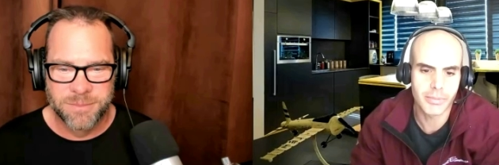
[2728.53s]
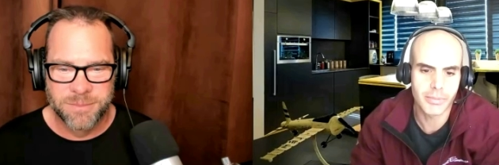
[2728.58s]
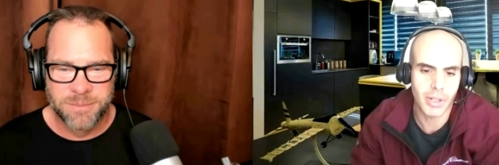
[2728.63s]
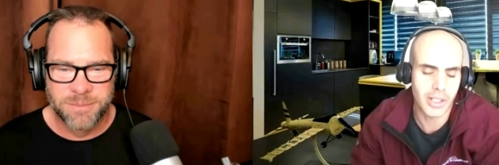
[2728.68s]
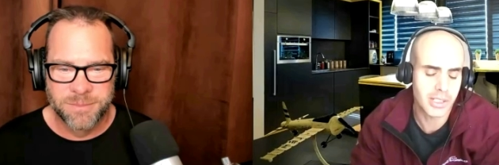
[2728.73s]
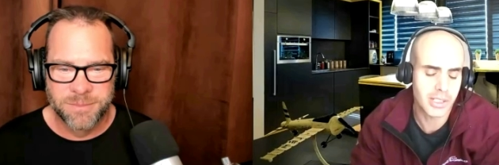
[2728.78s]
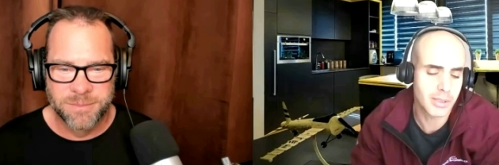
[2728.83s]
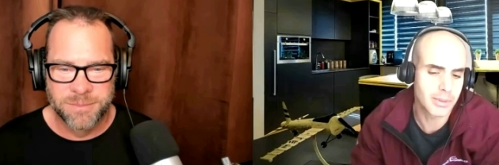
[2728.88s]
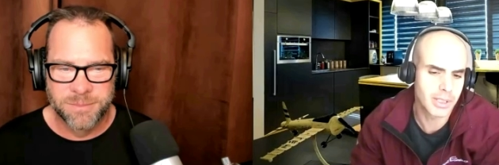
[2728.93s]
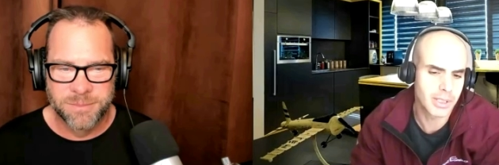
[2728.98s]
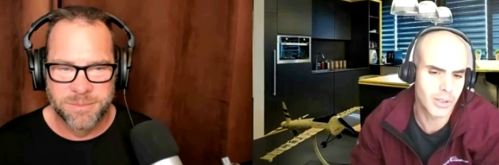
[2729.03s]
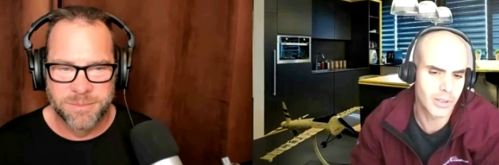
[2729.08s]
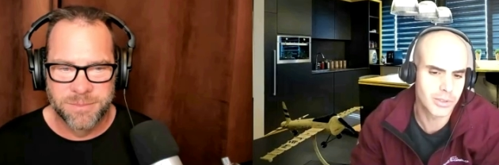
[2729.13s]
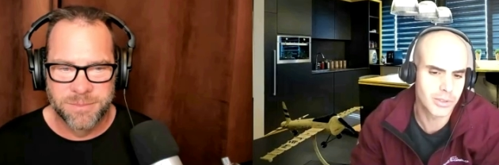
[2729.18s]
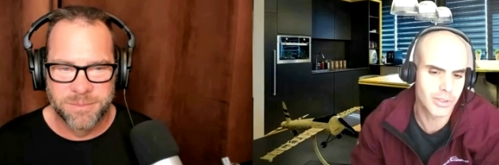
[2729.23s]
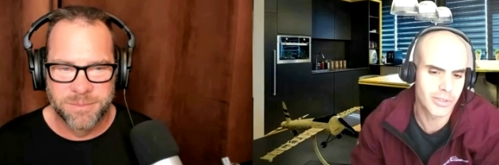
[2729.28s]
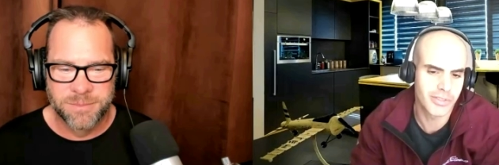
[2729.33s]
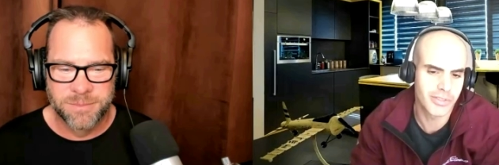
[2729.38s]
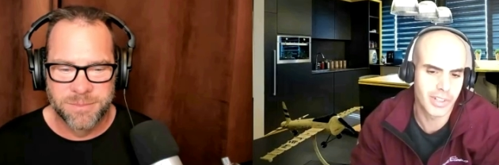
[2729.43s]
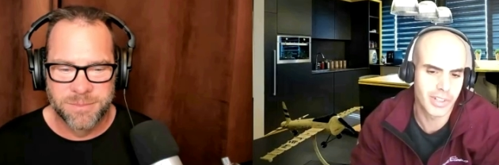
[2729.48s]
Speaker 1: possibly
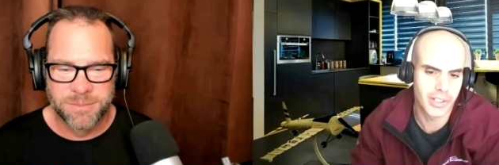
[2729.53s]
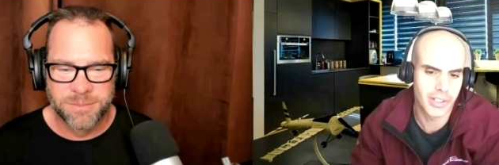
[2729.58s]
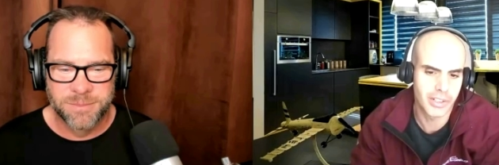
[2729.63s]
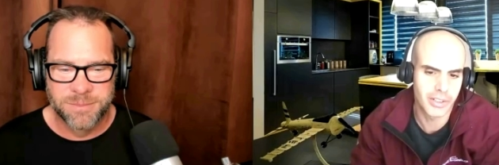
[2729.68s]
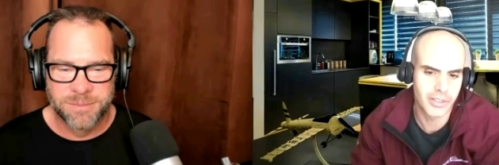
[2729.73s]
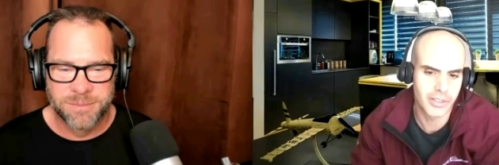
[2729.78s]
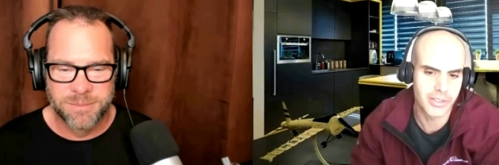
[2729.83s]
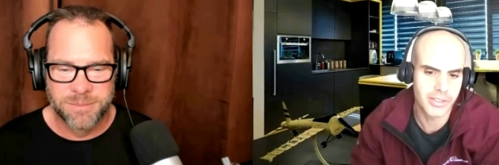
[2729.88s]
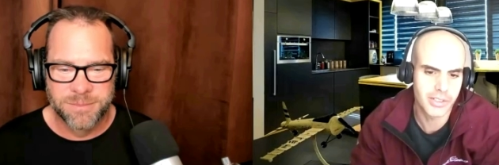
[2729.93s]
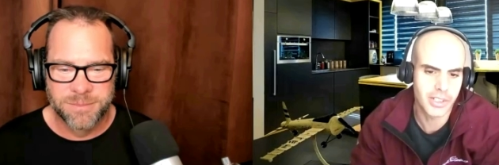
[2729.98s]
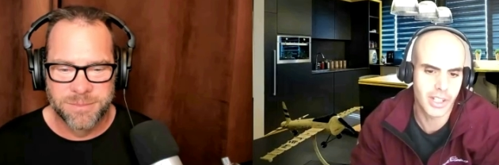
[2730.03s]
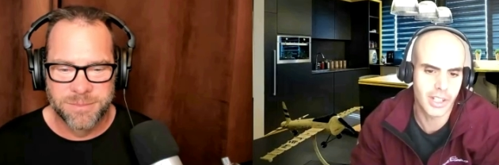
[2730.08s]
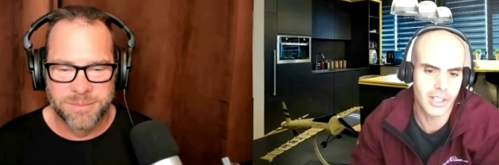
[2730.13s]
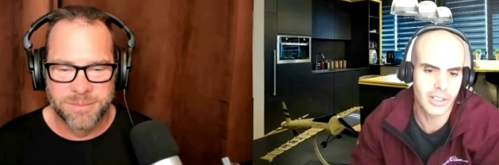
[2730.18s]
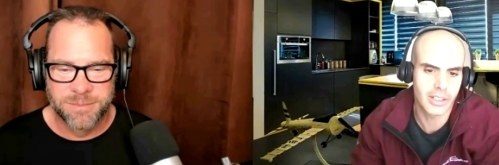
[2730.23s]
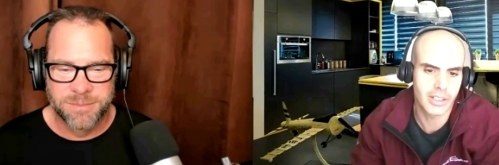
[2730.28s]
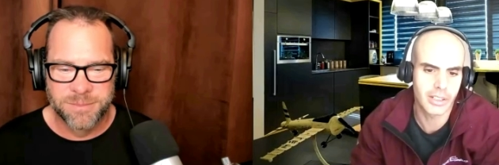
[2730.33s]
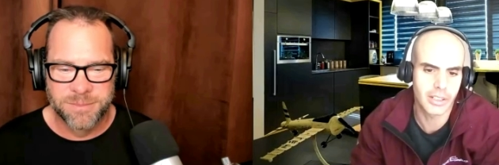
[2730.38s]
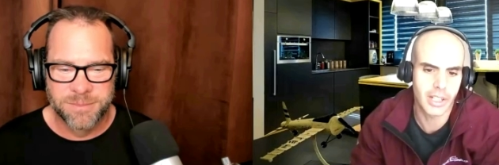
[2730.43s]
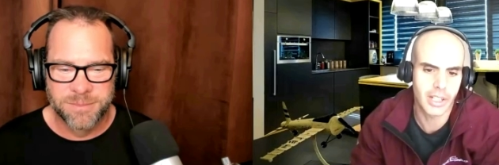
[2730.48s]
also vendors,
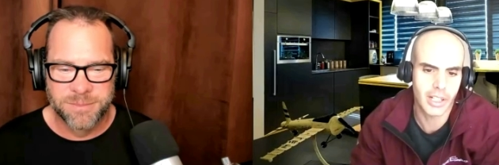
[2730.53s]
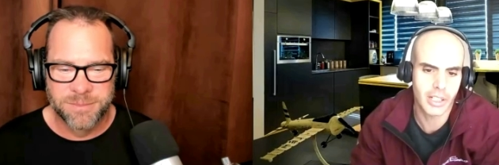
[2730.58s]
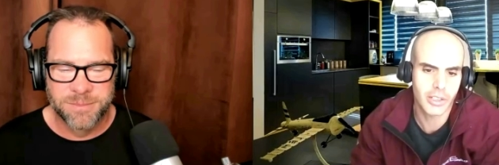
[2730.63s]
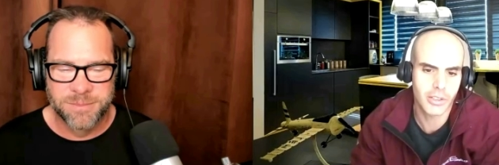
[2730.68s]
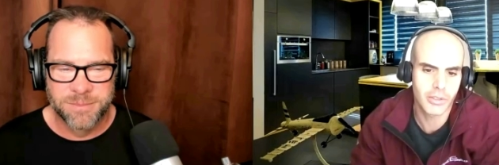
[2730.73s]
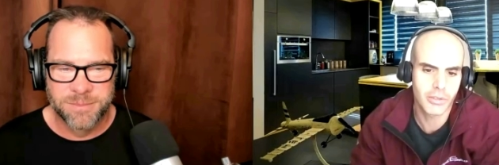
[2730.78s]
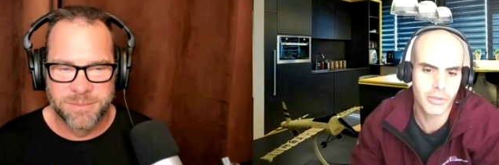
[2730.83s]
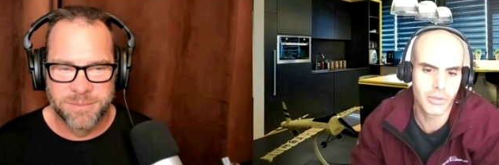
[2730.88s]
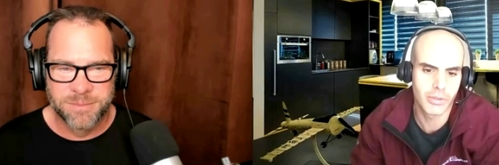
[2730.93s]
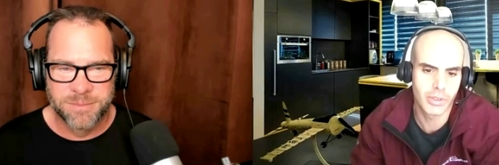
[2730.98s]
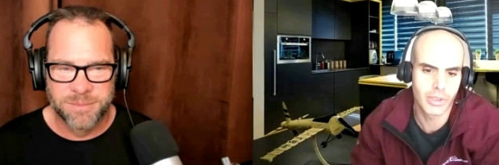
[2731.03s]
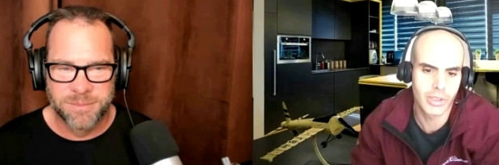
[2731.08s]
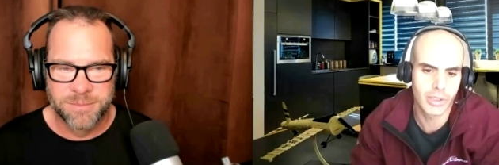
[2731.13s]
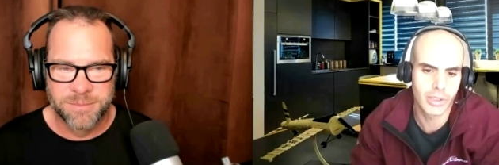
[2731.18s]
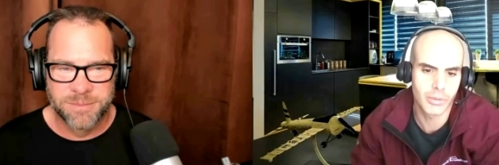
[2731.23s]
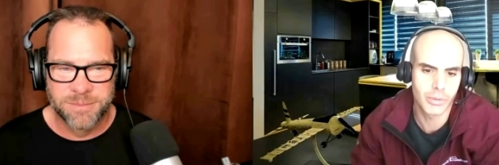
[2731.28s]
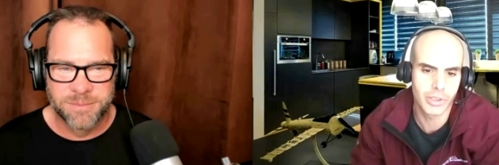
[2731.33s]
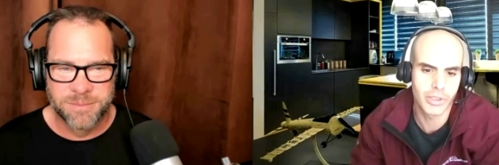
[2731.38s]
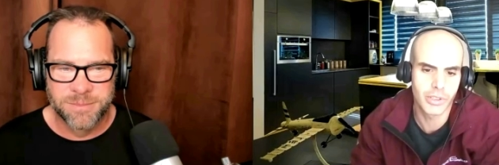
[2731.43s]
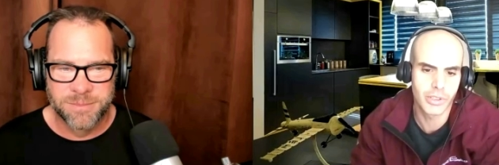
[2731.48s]
can connect
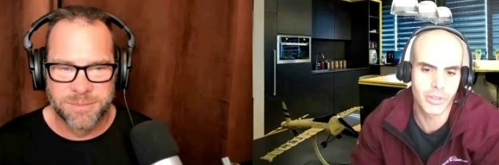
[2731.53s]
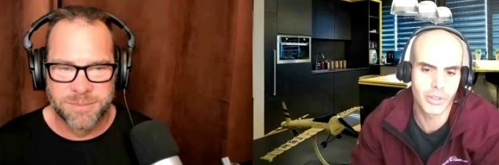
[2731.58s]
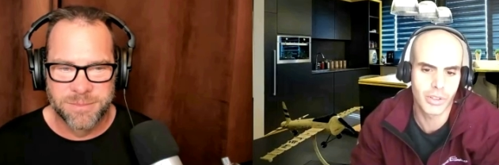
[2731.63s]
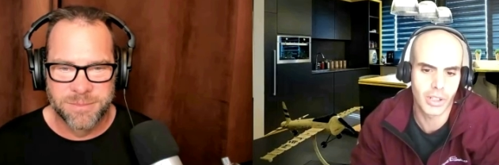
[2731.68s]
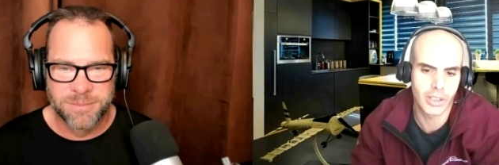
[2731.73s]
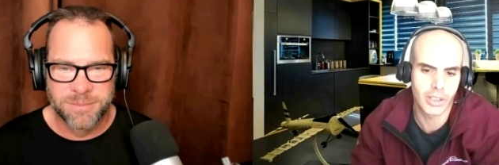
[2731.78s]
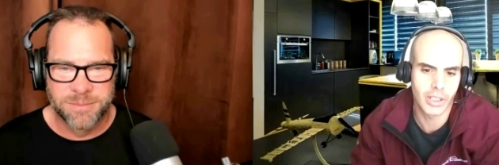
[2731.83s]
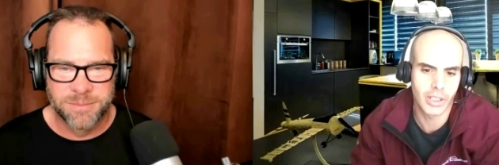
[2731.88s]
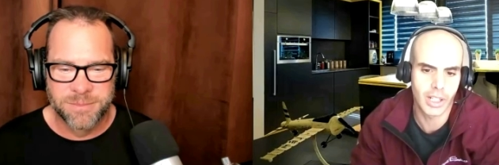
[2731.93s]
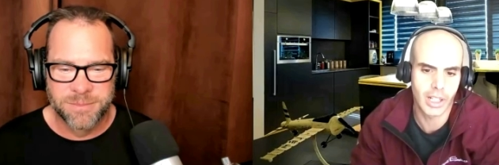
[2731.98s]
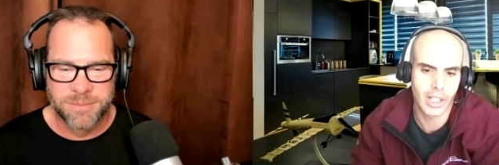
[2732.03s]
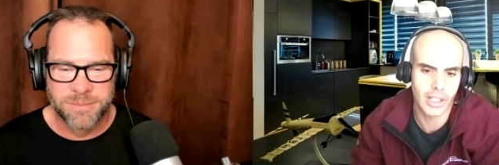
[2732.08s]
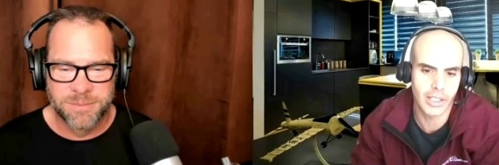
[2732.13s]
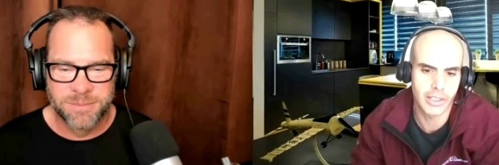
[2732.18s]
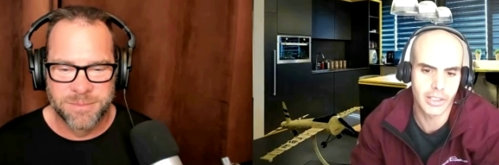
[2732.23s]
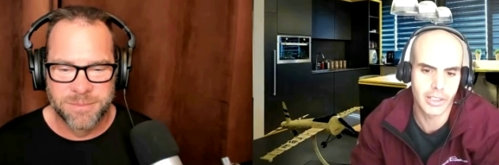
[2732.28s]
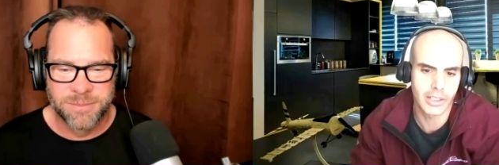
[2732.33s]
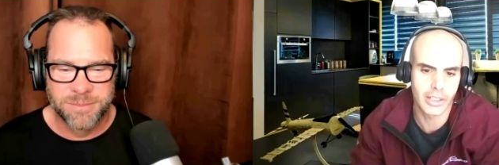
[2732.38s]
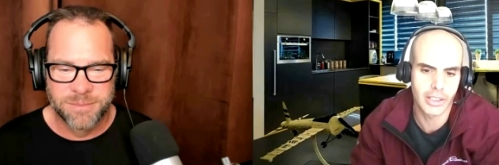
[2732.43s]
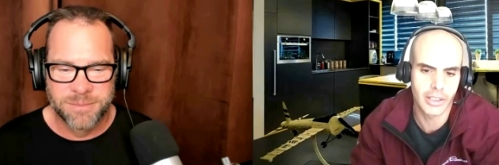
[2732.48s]
uh, with you
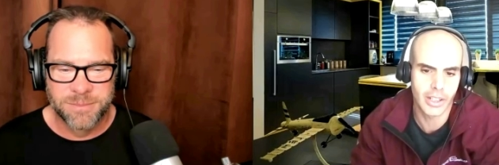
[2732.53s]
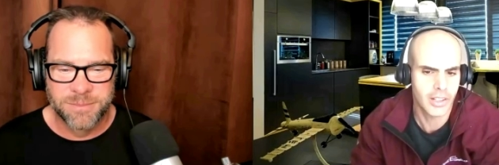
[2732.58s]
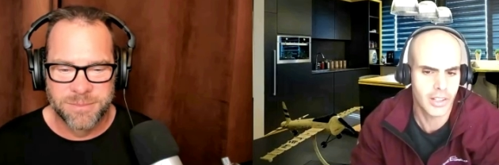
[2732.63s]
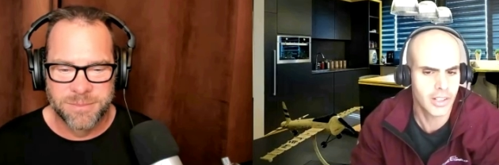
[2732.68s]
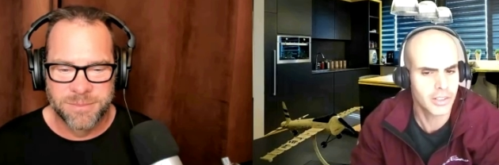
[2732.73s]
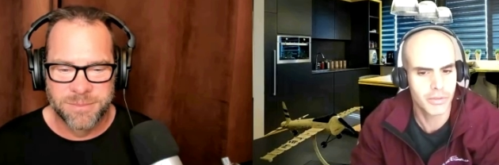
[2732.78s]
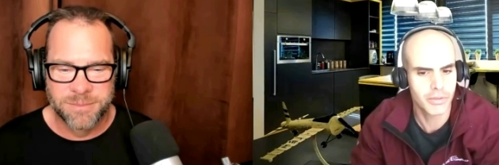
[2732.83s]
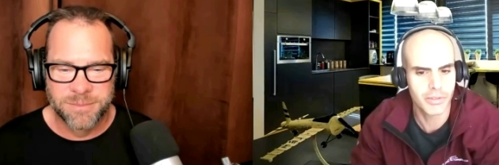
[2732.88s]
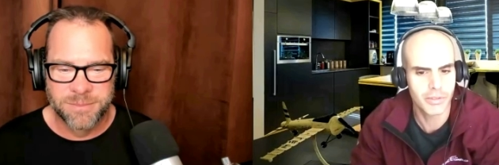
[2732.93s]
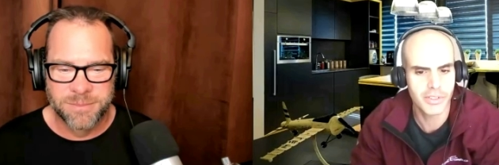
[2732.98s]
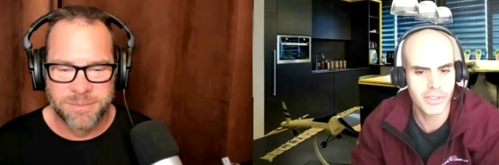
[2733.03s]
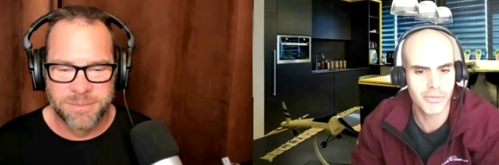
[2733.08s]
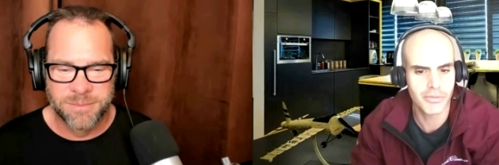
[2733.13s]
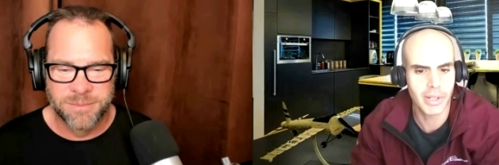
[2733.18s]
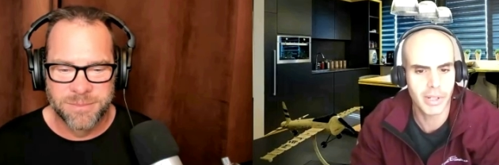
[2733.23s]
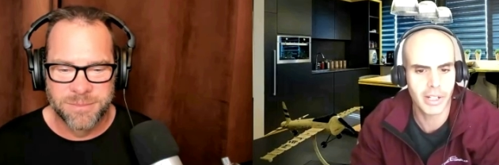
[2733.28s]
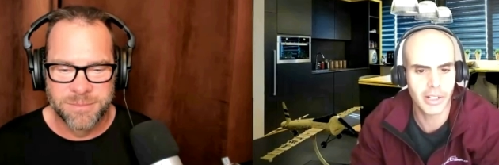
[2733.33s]
online in a non-intrusive